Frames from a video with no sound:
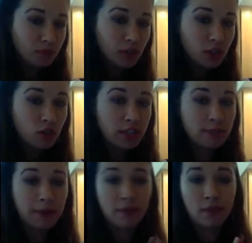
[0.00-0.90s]
Trust
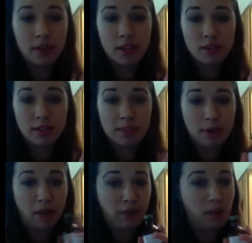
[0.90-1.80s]
me, vanilla is going to be
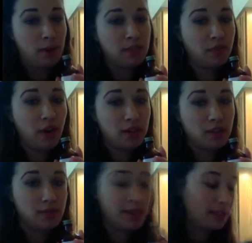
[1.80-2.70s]
our very best friend in
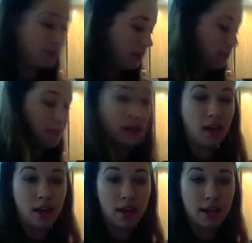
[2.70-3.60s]
this recipe,
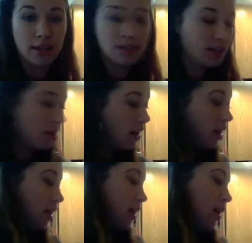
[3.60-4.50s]
because
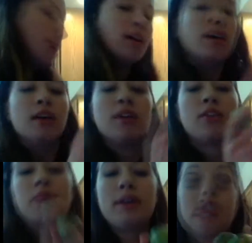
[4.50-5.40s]

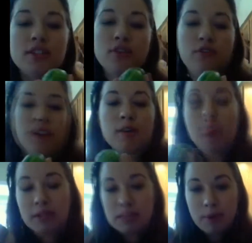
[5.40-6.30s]
the reason you feared
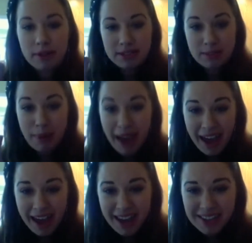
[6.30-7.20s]
Brussels sprouts in the
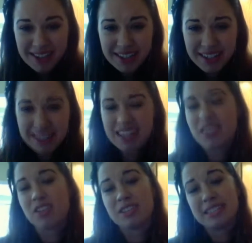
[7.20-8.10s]
past is either
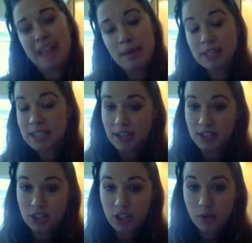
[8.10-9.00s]
their slimy
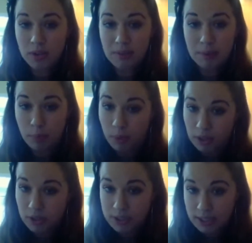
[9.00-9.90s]
texture when they've been
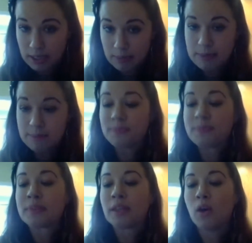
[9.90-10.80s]
boiled or steamed,
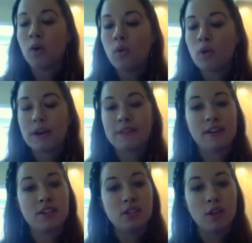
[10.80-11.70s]
or
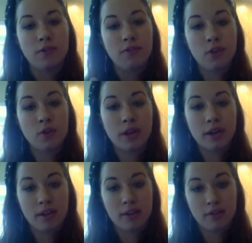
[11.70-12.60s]
their sulfuric
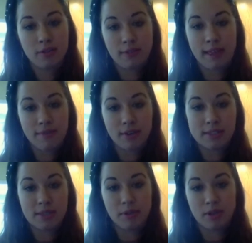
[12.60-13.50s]
flavor,
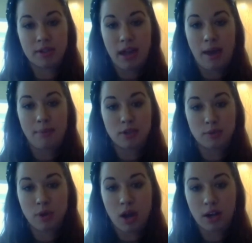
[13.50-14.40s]
similar to cabbage or
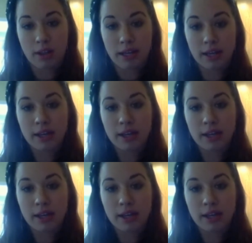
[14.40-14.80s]
broccoli.